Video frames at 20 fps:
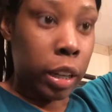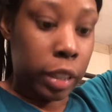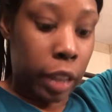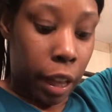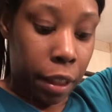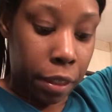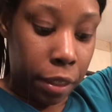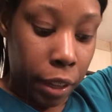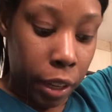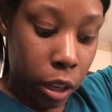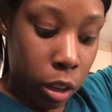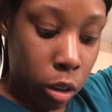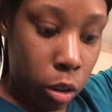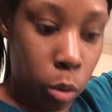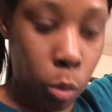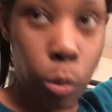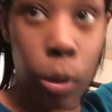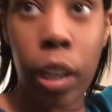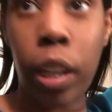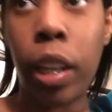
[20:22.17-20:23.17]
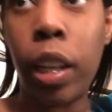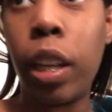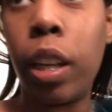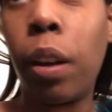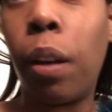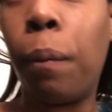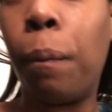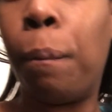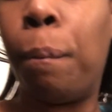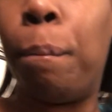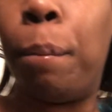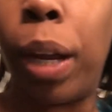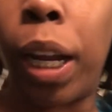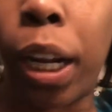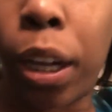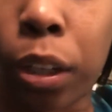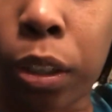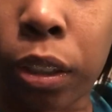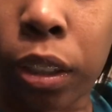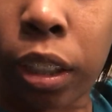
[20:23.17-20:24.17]
I think we
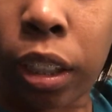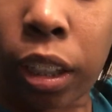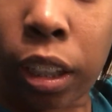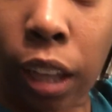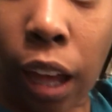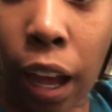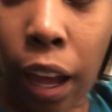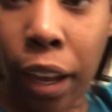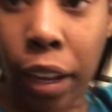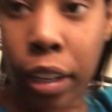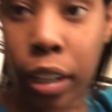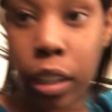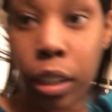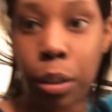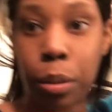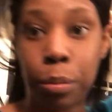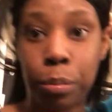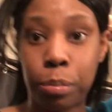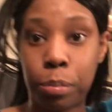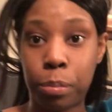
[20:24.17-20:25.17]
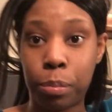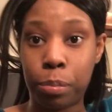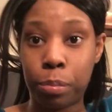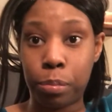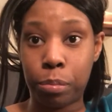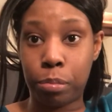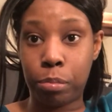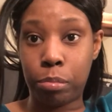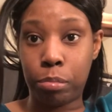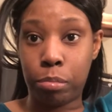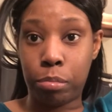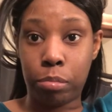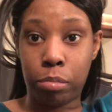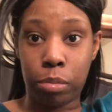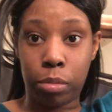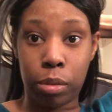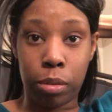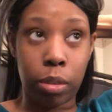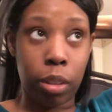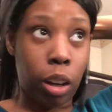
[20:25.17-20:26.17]
barely like
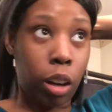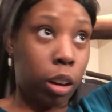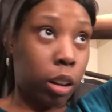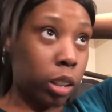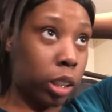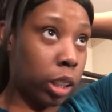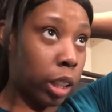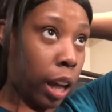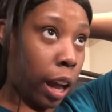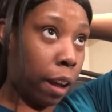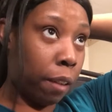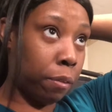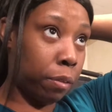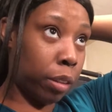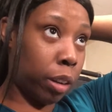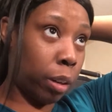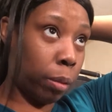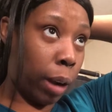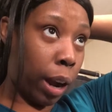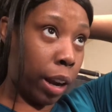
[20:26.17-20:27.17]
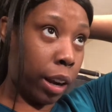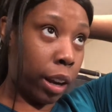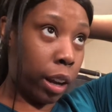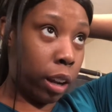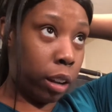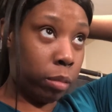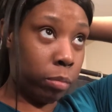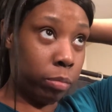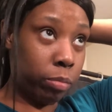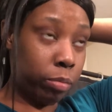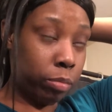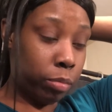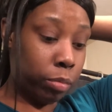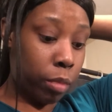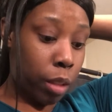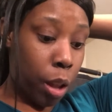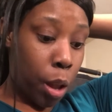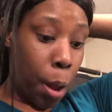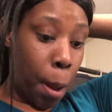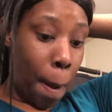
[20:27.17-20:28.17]
are scot-free right now.
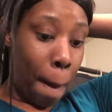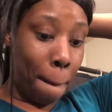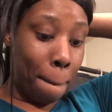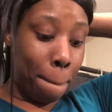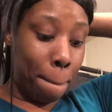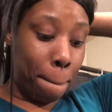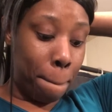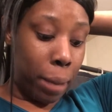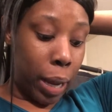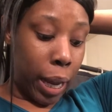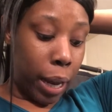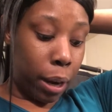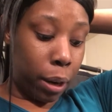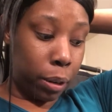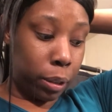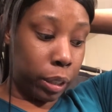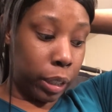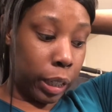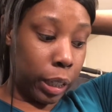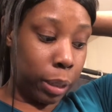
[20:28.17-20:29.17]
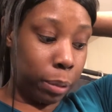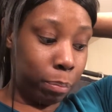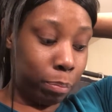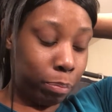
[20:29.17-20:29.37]
Barely.